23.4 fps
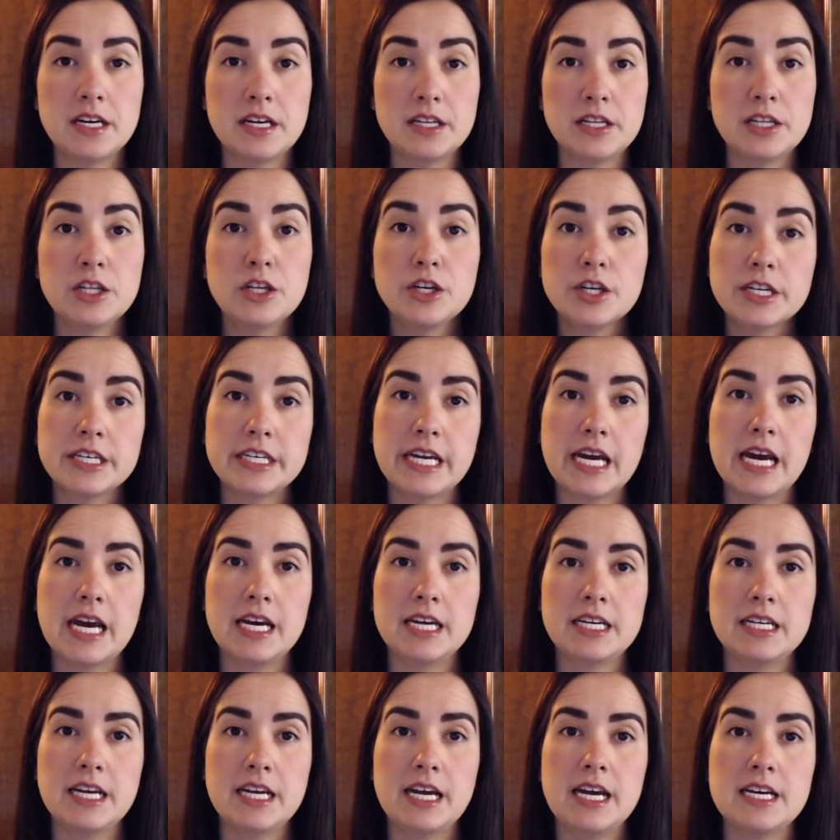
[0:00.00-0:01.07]
looked
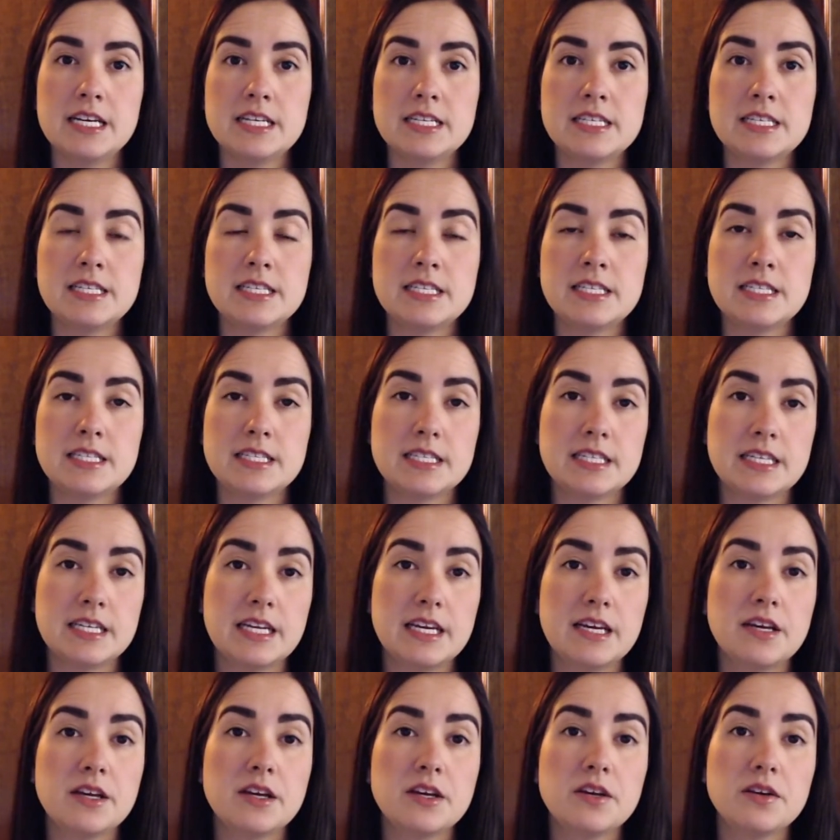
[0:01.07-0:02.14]
at as
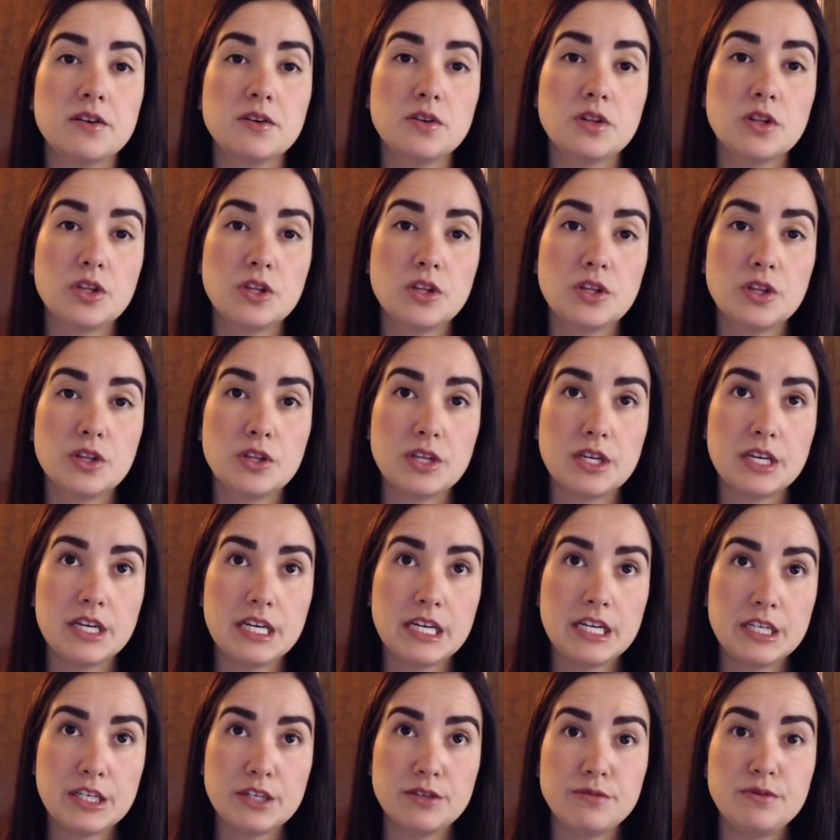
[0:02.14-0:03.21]

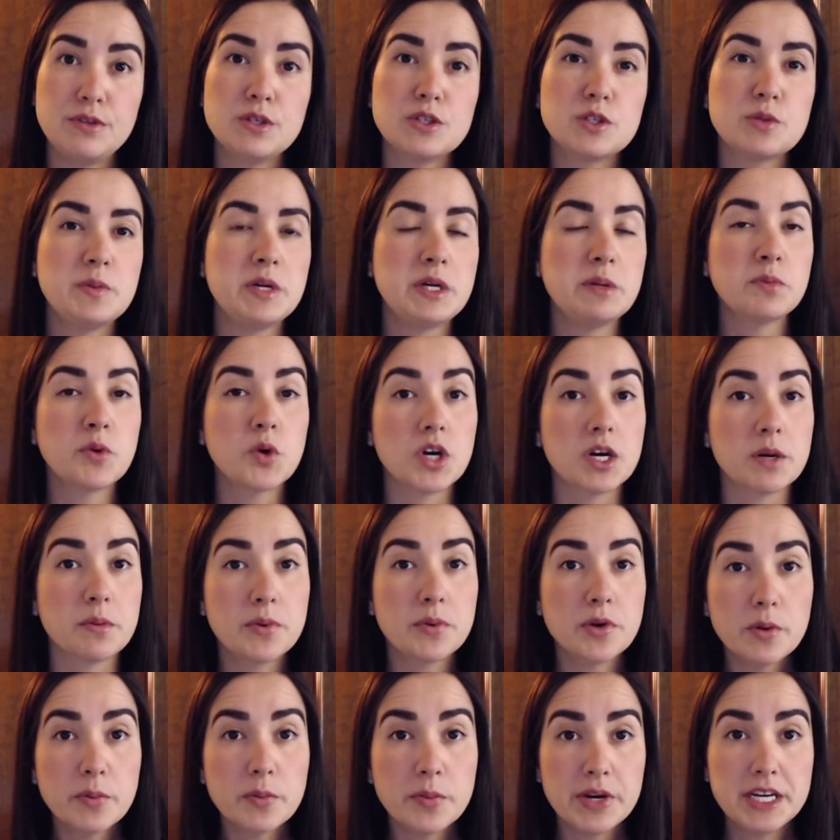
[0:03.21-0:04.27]
interviews being more
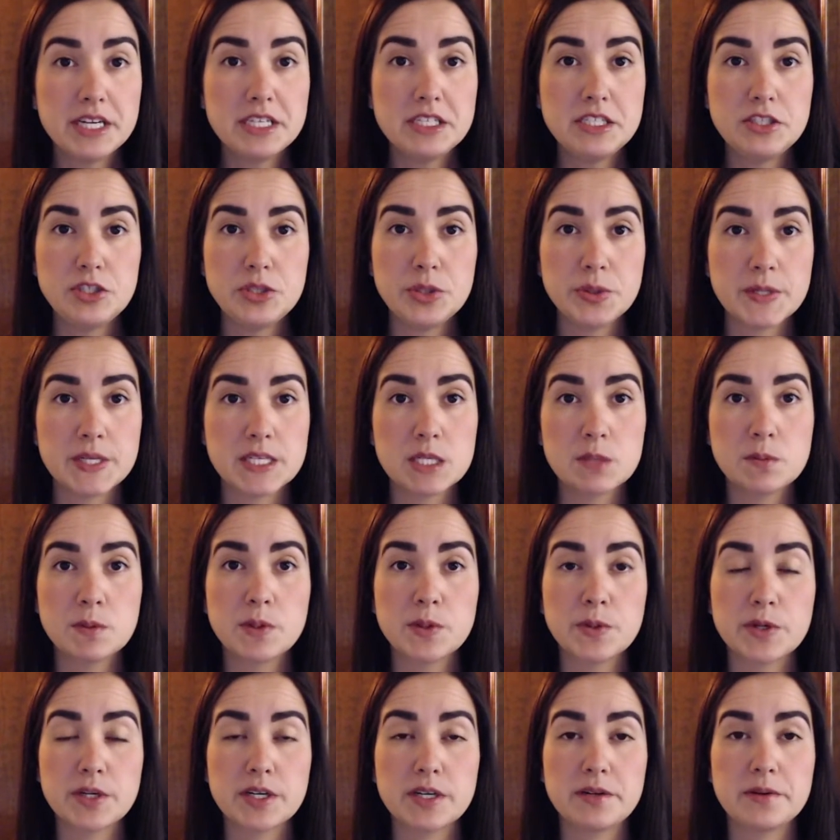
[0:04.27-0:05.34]
appropriate to
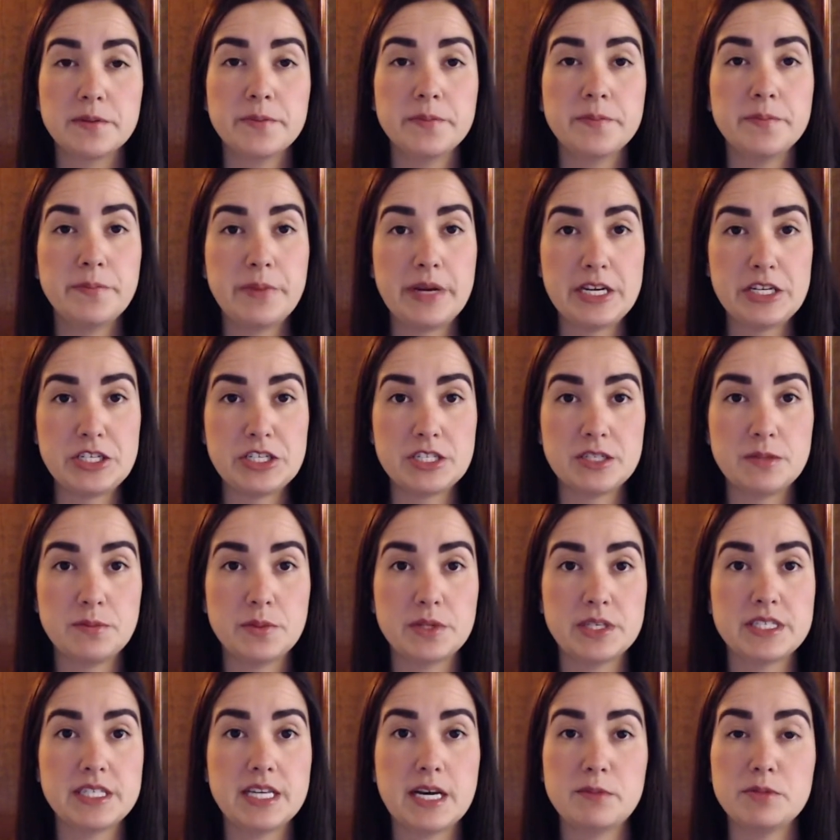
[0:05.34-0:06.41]
explore patient
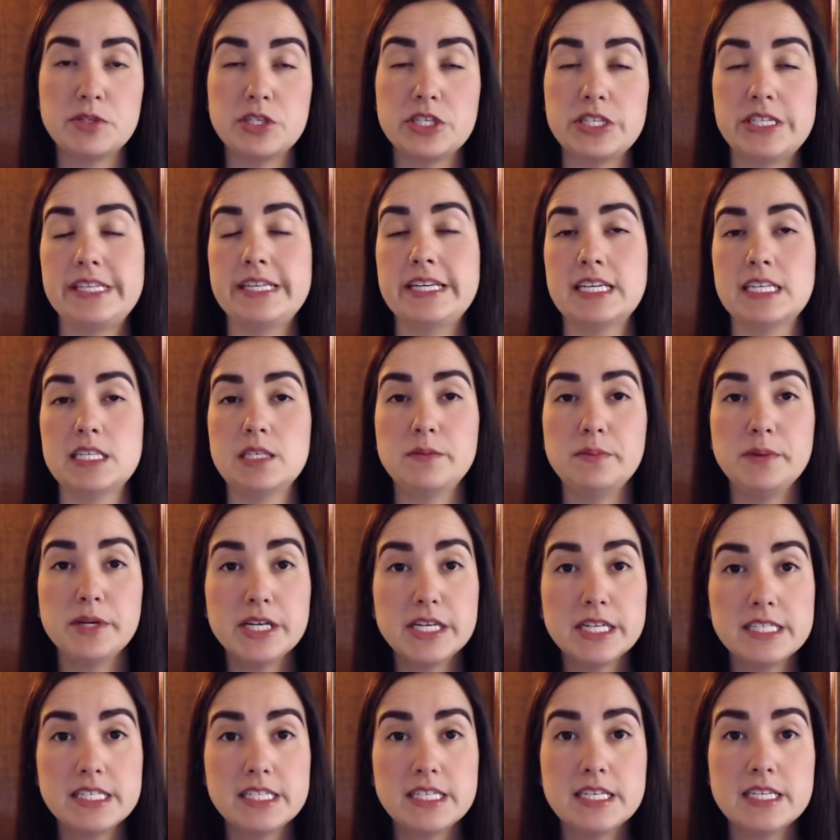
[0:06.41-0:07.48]
perceptions and
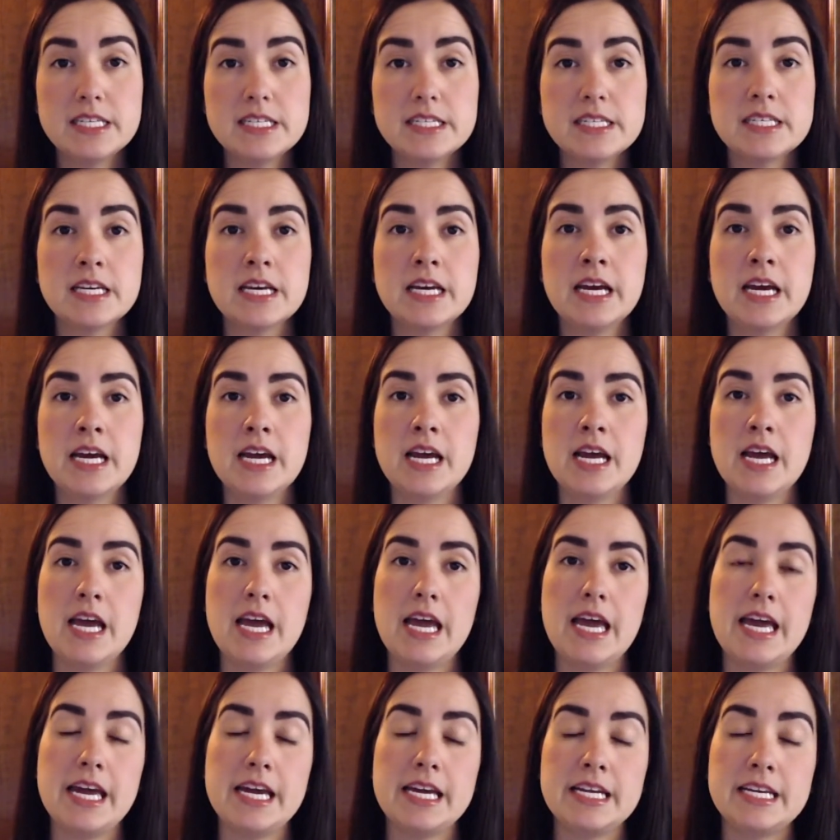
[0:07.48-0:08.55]
experiences.
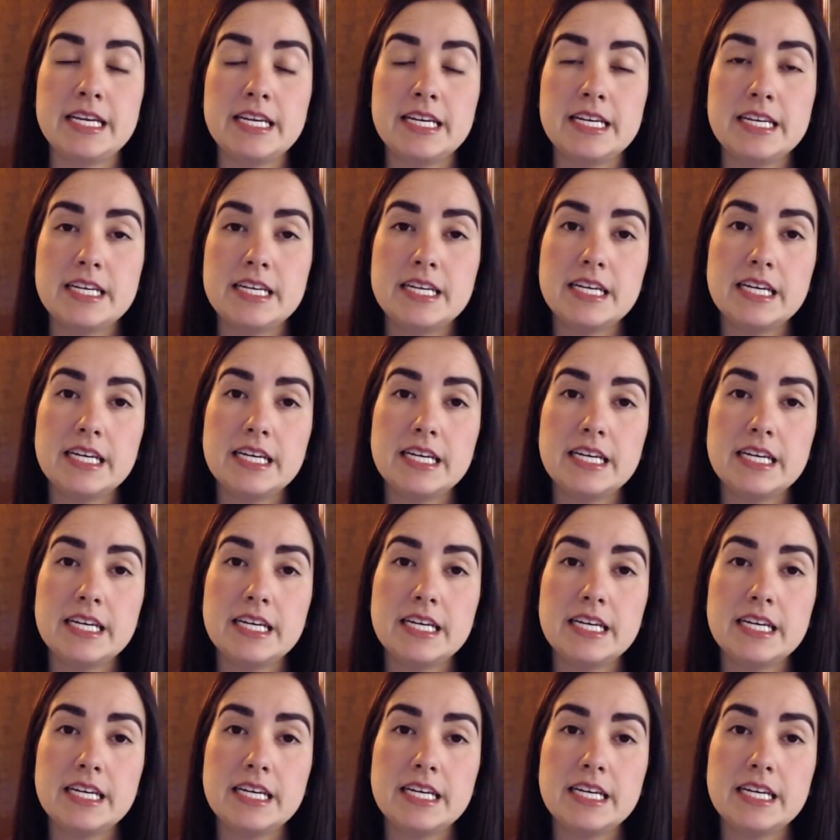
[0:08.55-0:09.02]
And